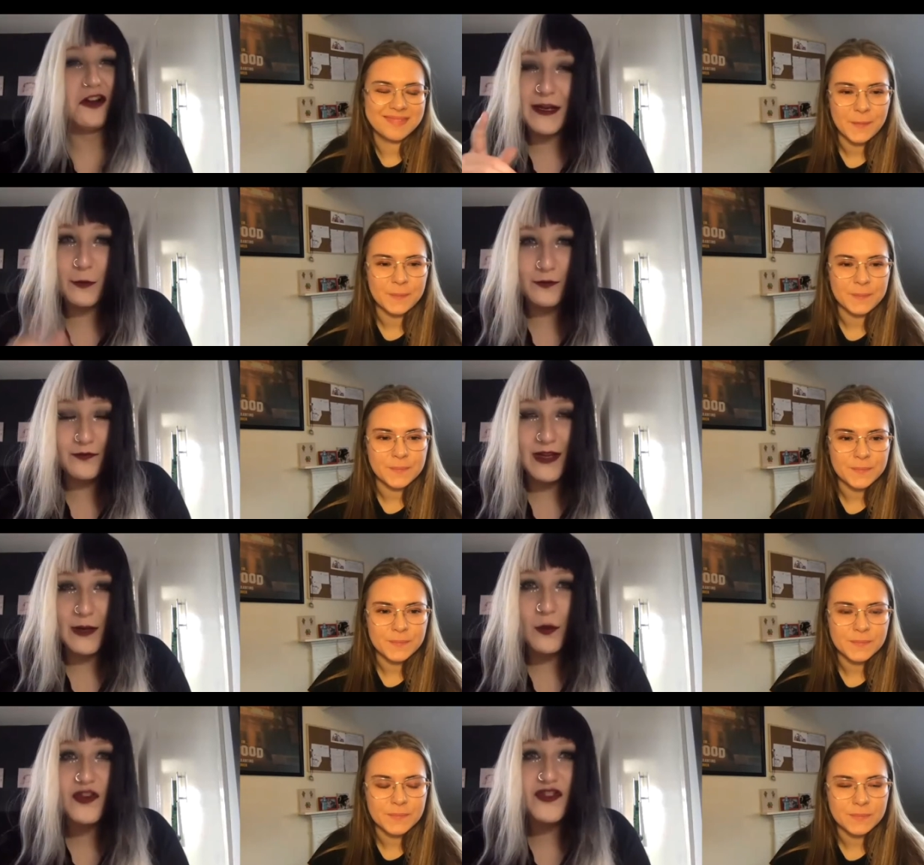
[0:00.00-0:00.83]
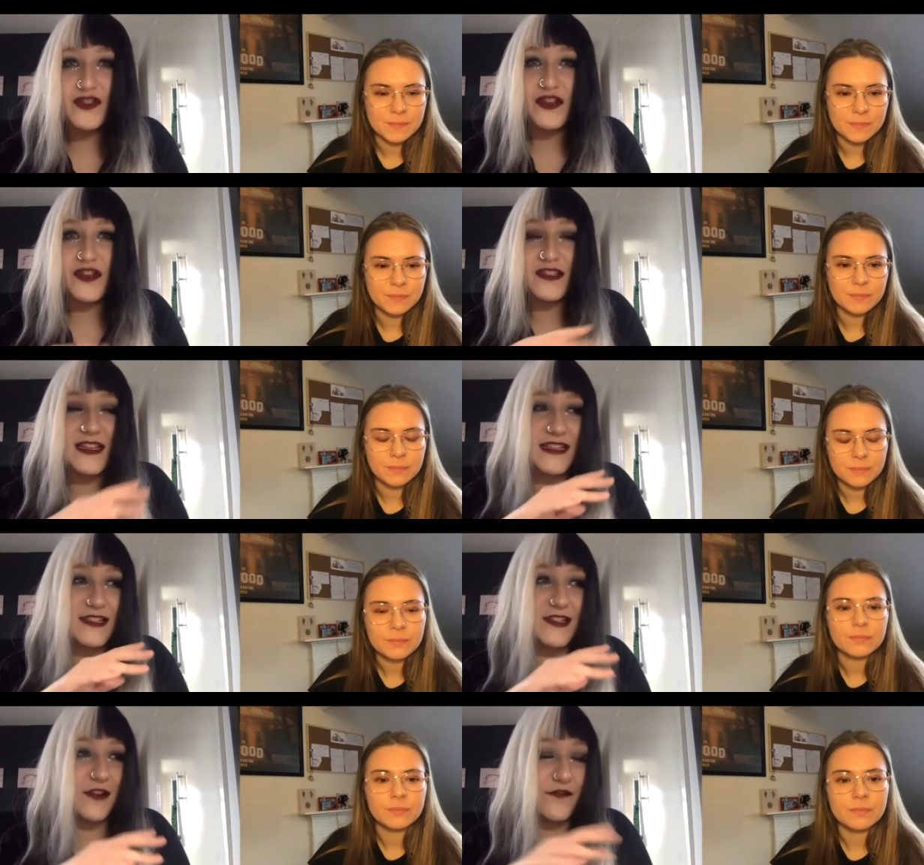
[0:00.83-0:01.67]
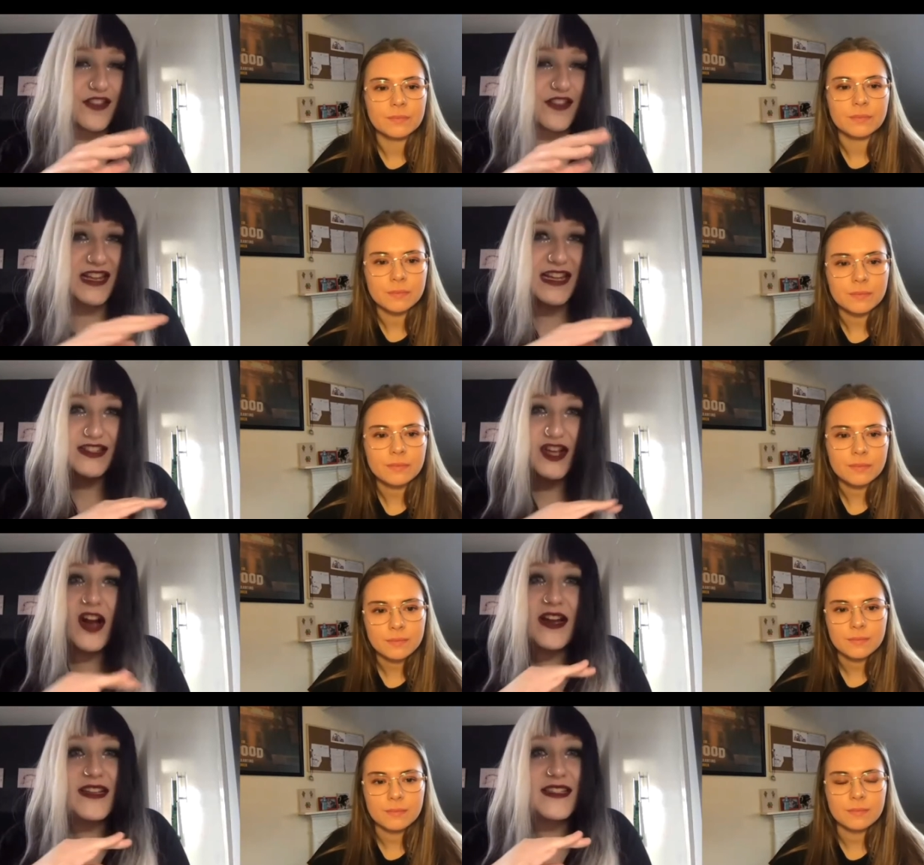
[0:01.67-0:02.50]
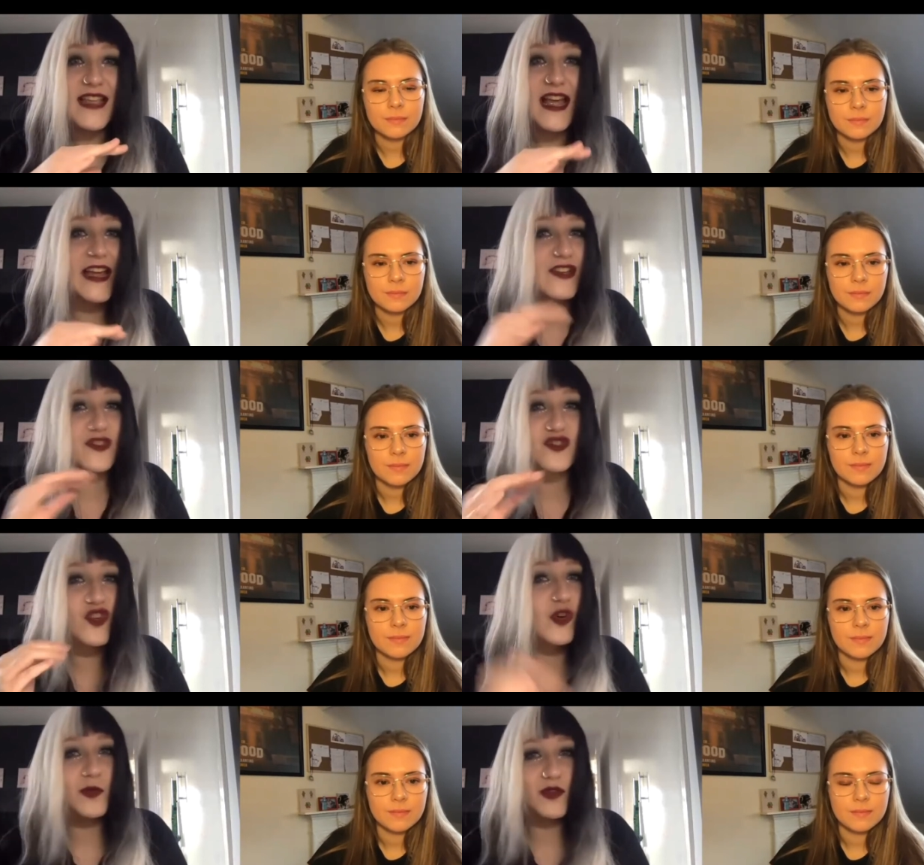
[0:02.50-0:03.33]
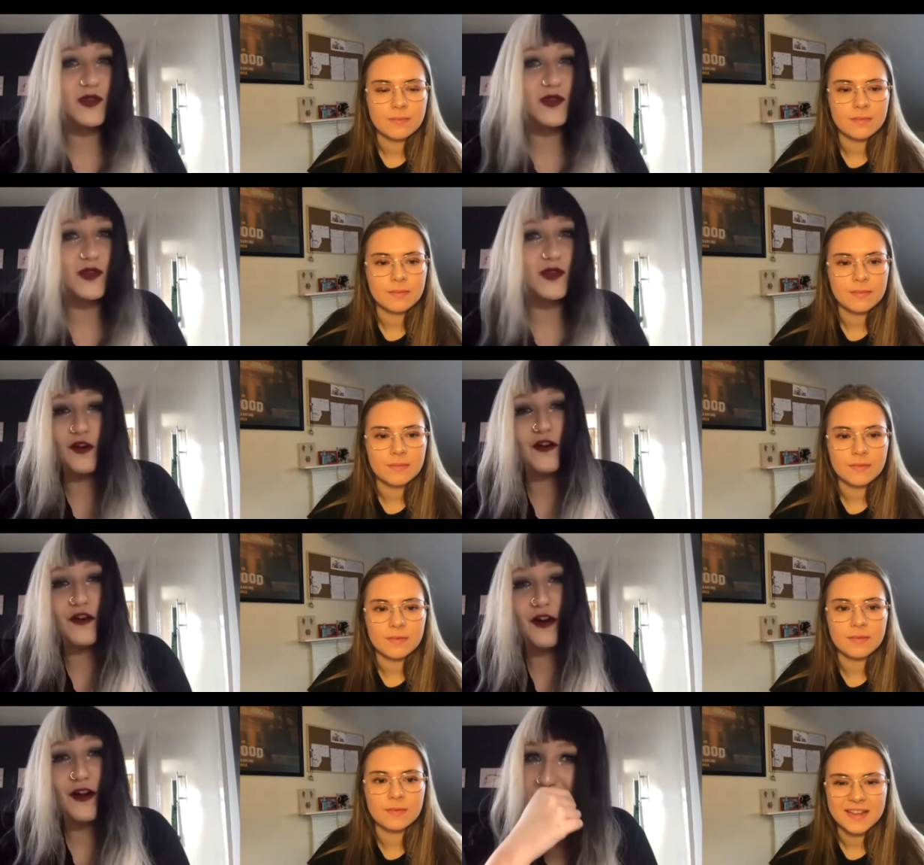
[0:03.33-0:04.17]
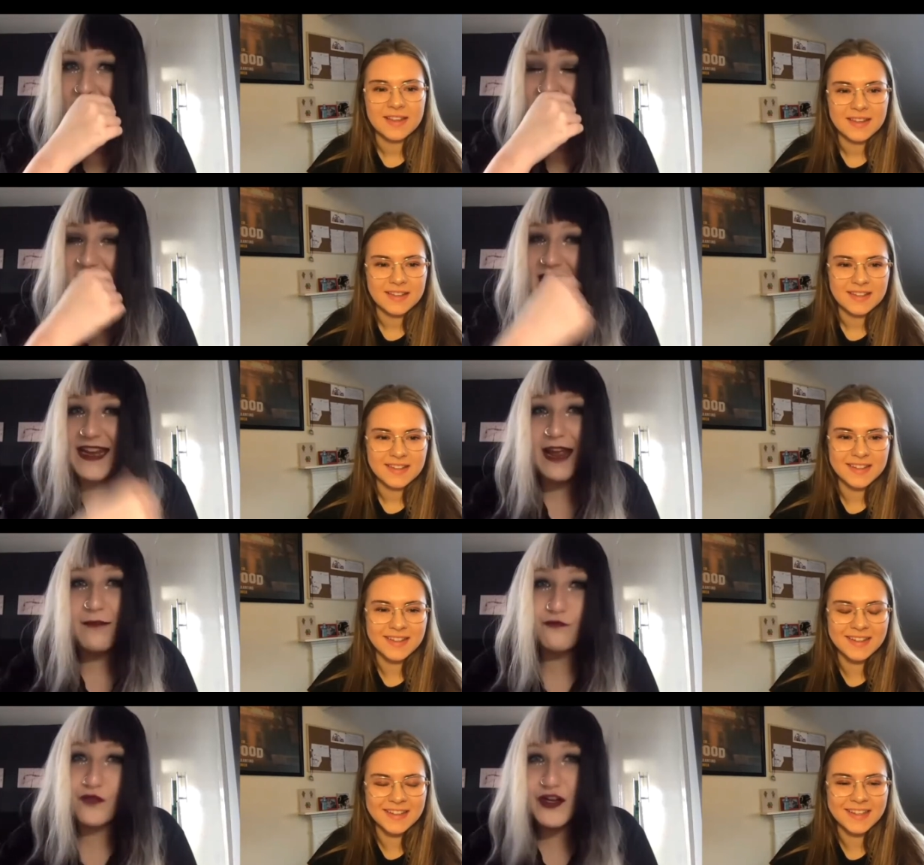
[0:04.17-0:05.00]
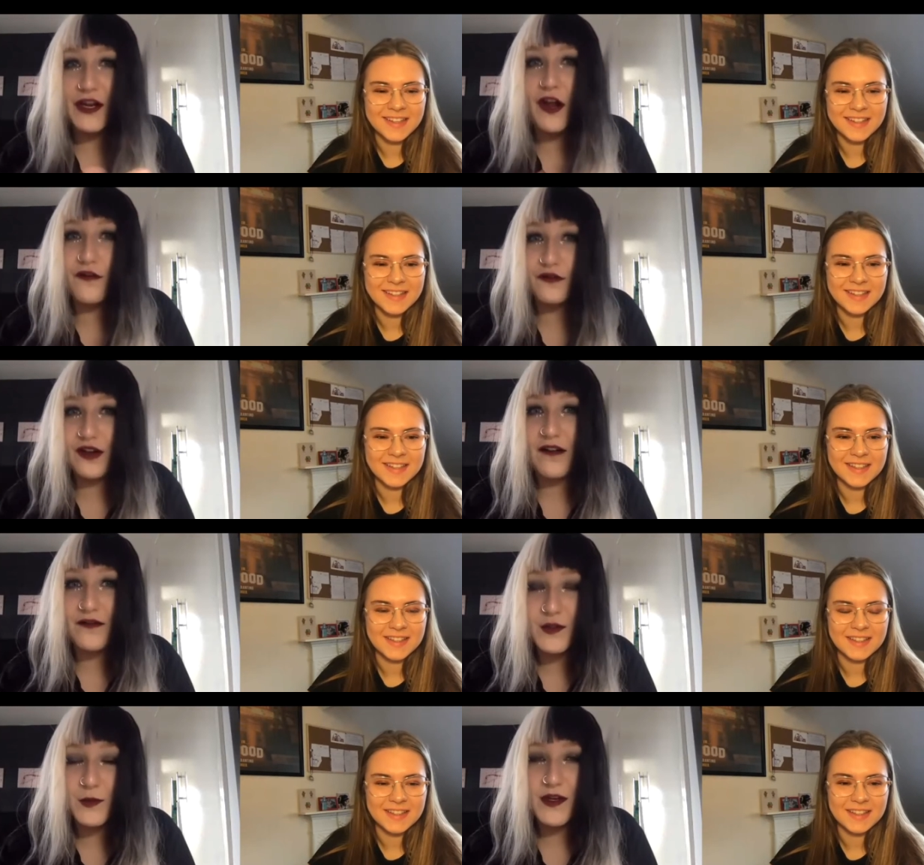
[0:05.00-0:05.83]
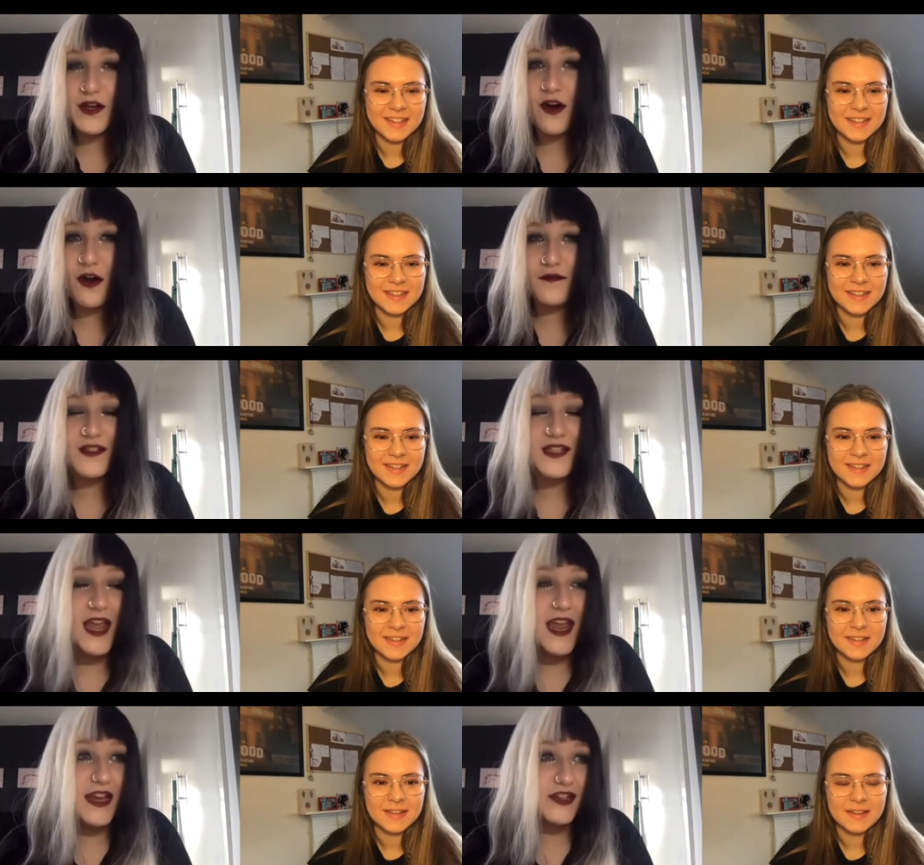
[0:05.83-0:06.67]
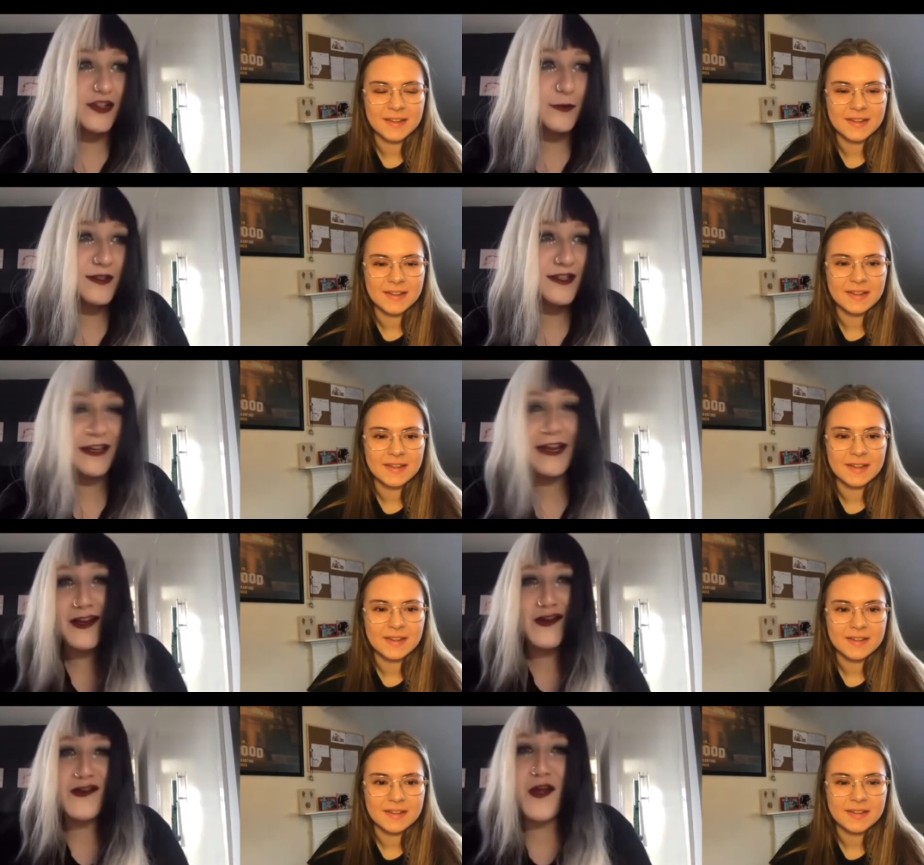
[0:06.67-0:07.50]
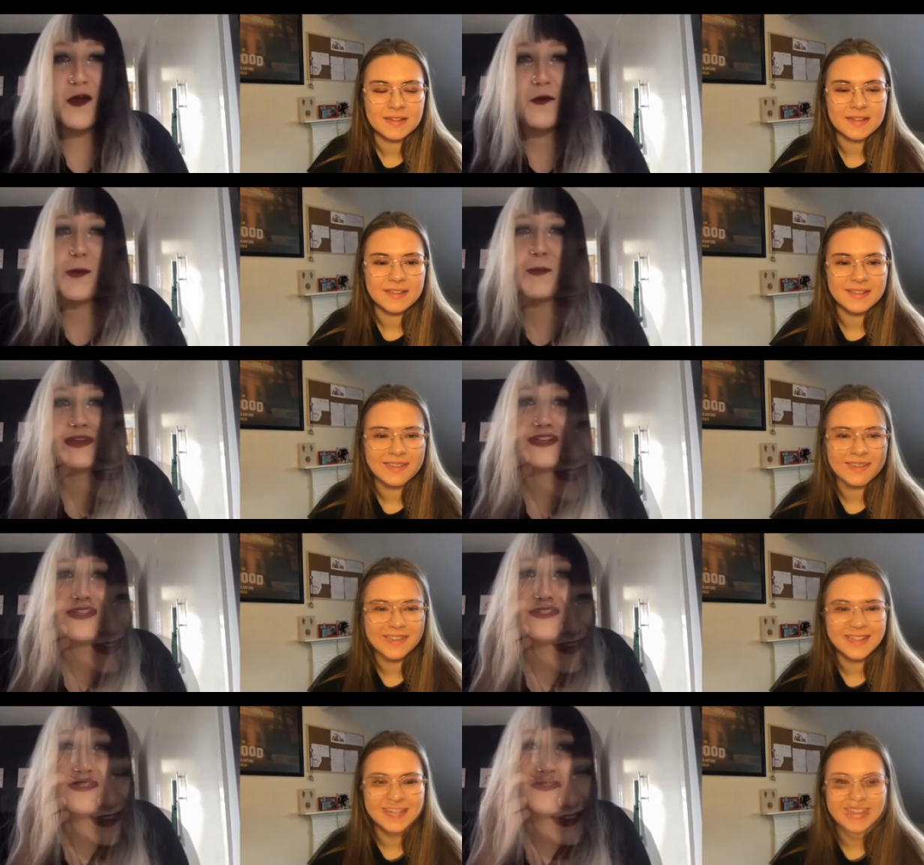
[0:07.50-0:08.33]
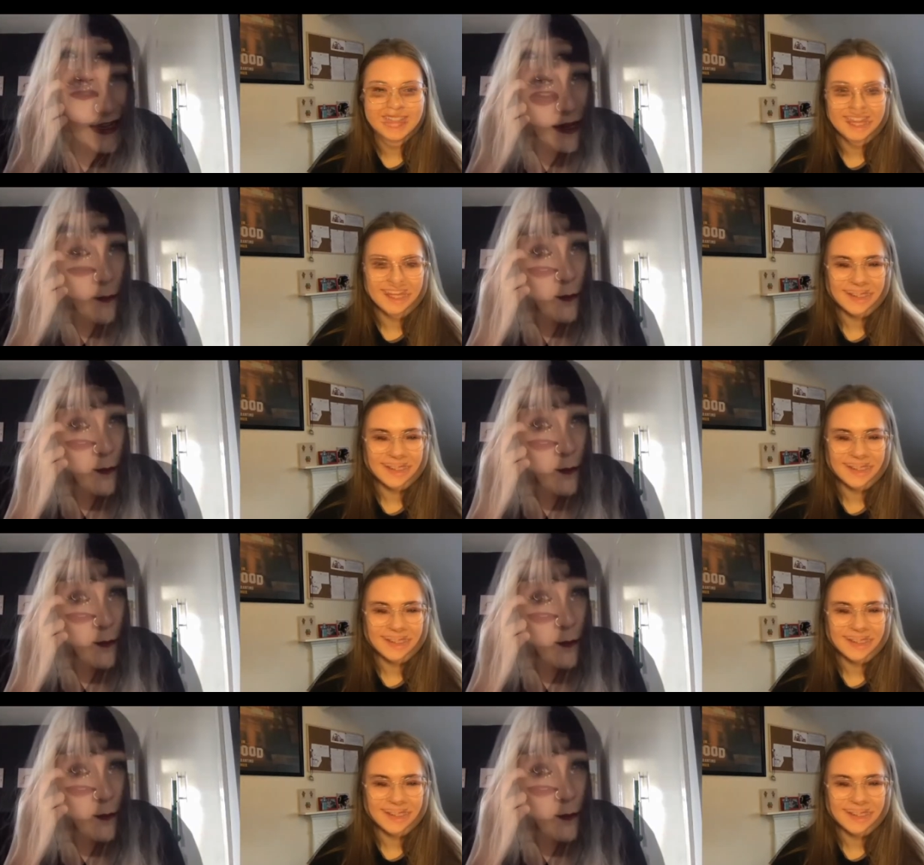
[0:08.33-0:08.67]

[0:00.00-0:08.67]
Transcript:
Speaker 1: He, he watched us. It's like for the entire set, his jaw was on the floor, and then he came running over after we got off stage, and it's like I didn't know women can scream.